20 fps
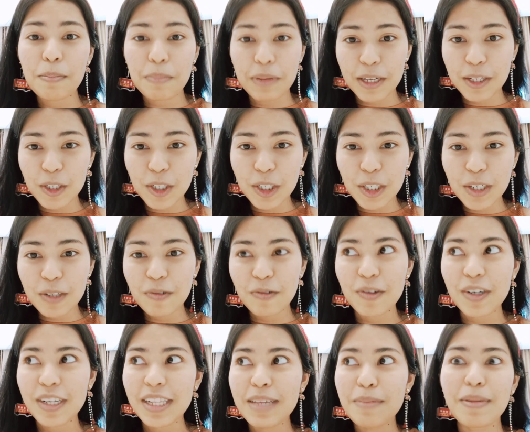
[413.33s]
picture
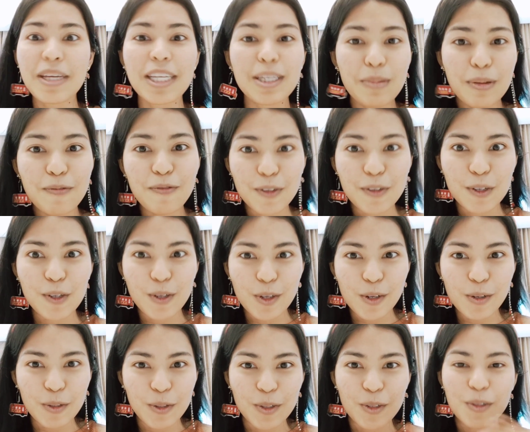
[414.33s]
really makes me feel so
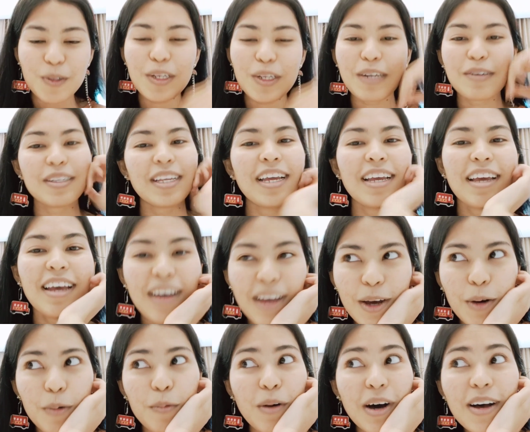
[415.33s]
good. I was like,
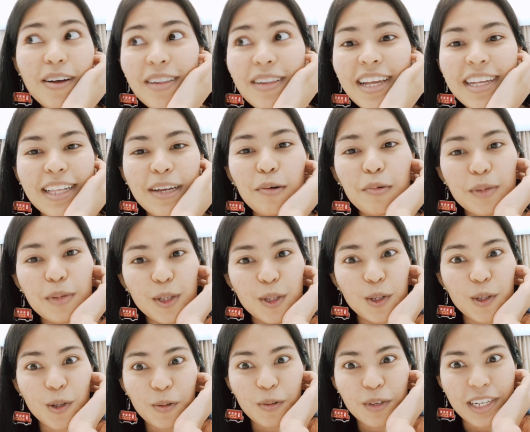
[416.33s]
wow, like, that would be
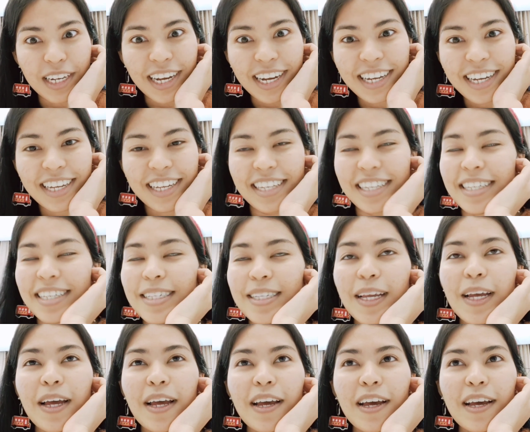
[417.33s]
so nice.
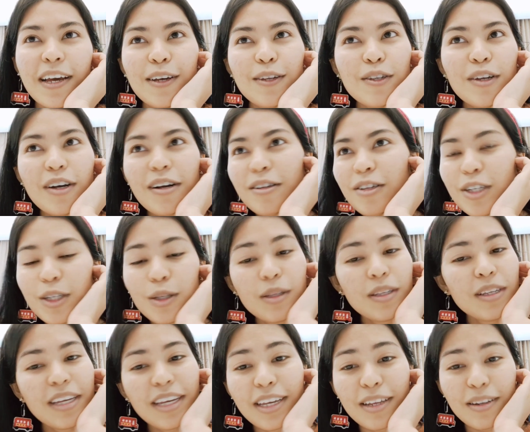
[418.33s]
So I just
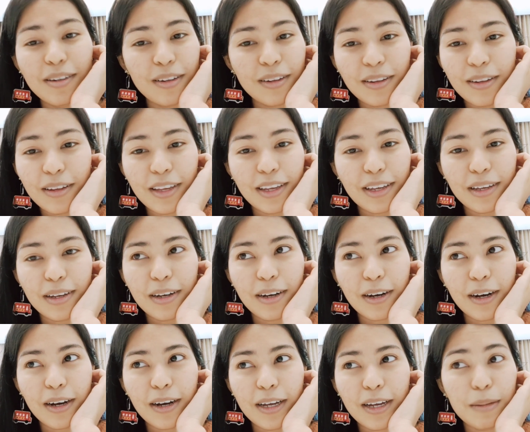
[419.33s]

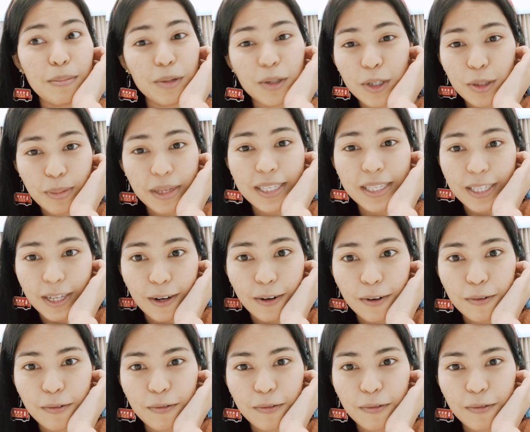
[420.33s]
immerse myself